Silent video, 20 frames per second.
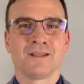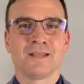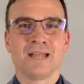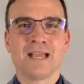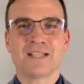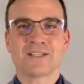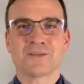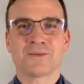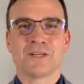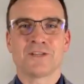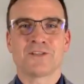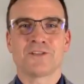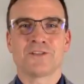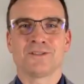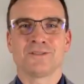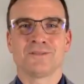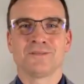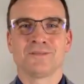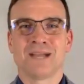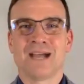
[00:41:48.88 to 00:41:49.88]
Last
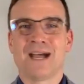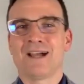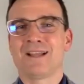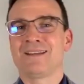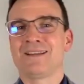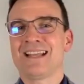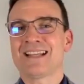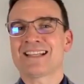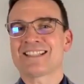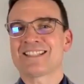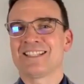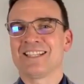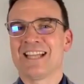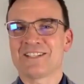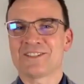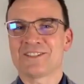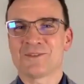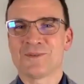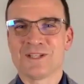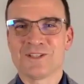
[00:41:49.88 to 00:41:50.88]
question. Next to
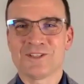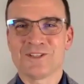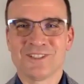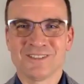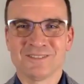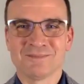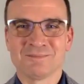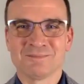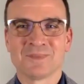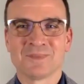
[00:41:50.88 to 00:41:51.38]
last question.